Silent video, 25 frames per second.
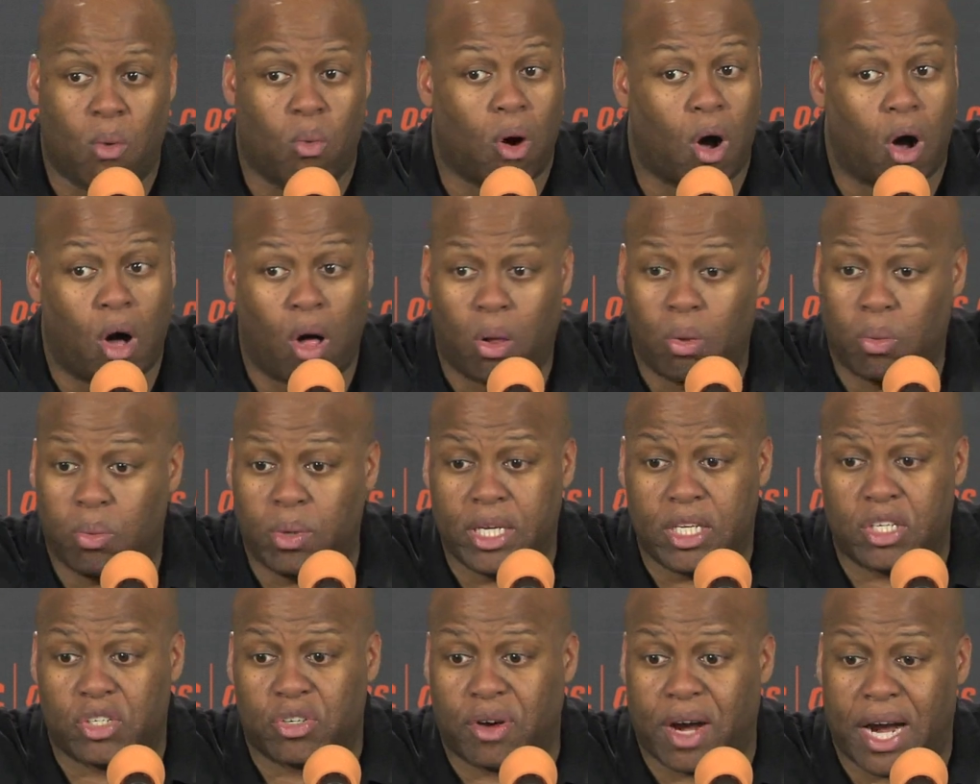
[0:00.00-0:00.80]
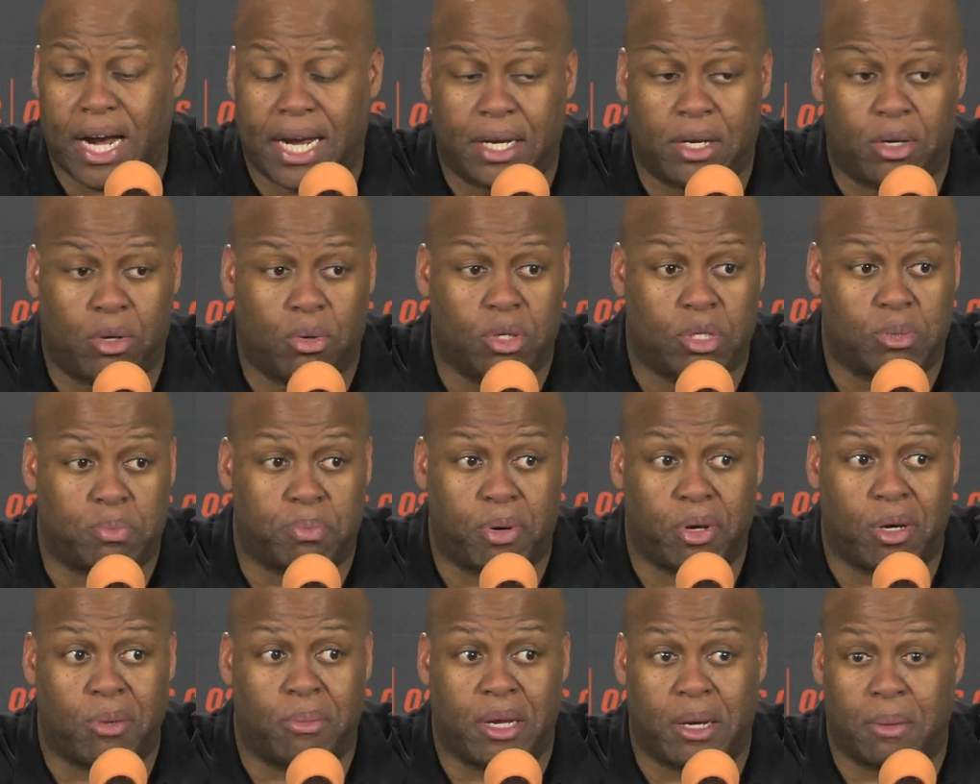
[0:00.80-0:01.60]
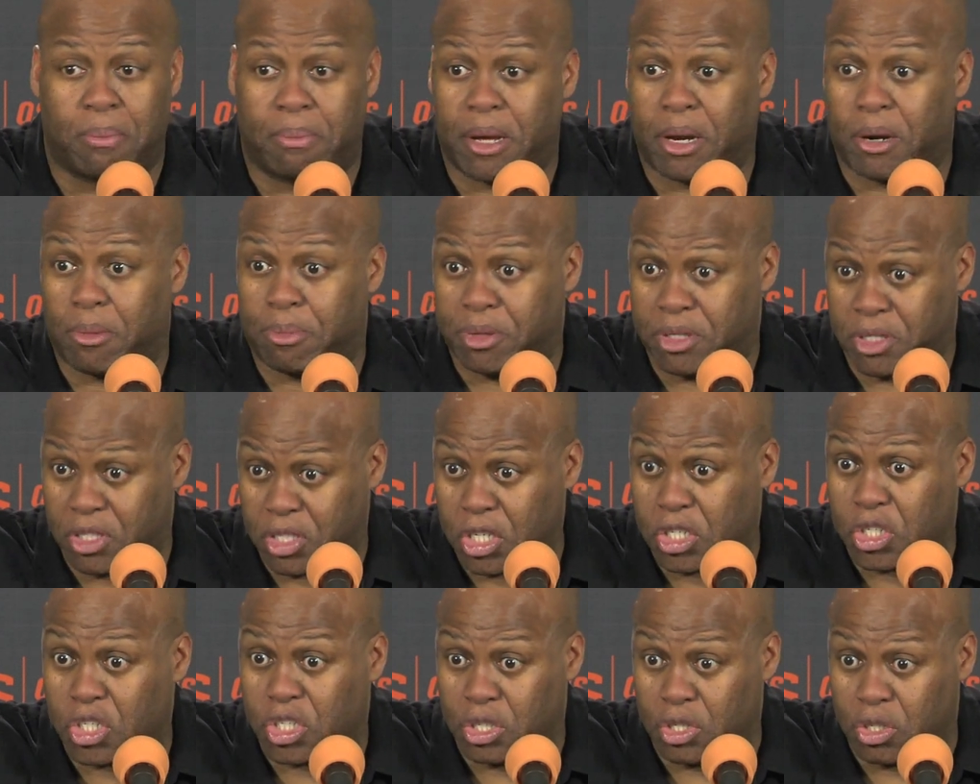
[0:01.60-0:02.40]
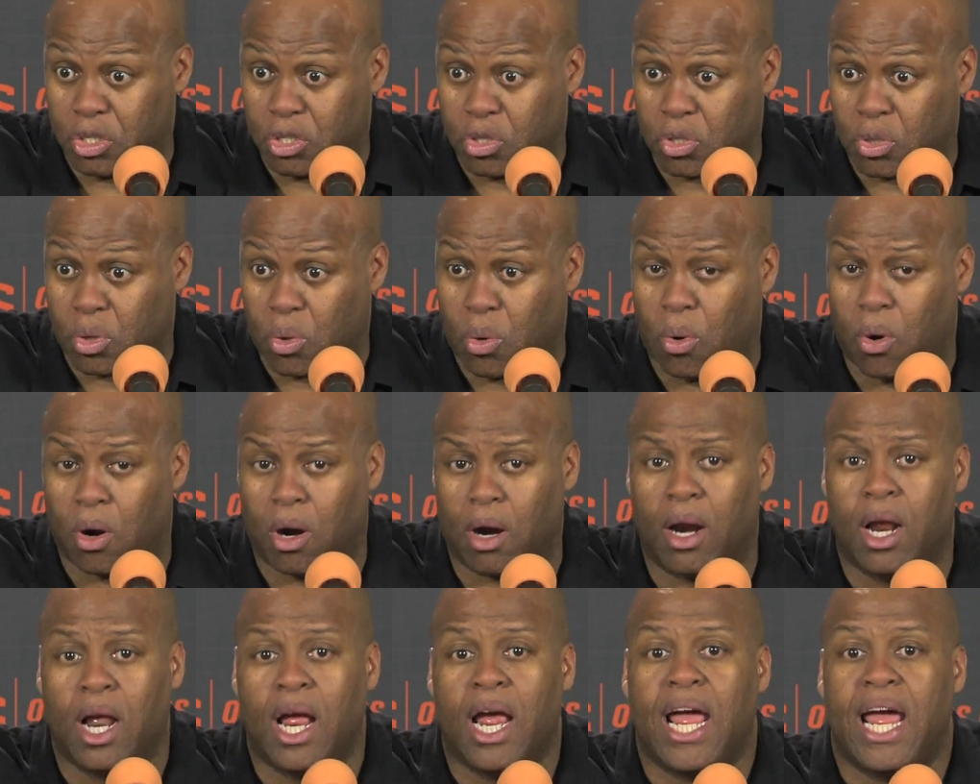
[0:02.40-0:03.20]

All we try and do is put him in a better position to score,